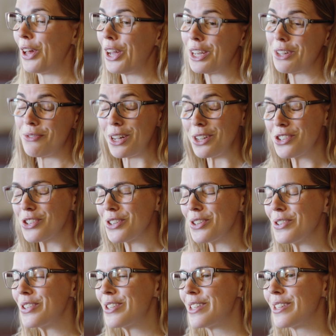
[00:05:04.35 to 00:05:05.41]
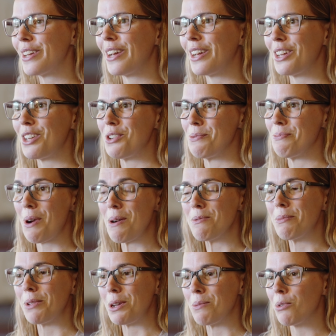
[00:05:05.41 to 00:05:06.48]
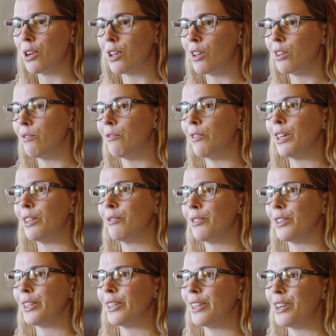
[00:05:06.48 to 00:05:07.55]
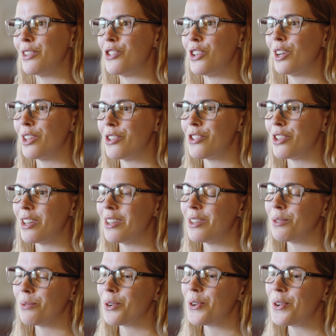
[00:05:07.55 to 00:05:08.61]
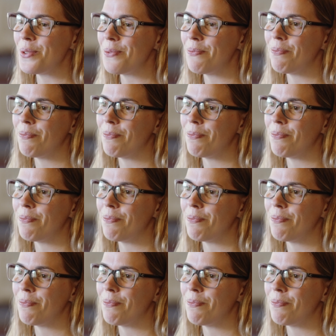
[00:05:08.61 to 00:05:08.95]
like adventures, you're probably a pretty good fit for a geology role.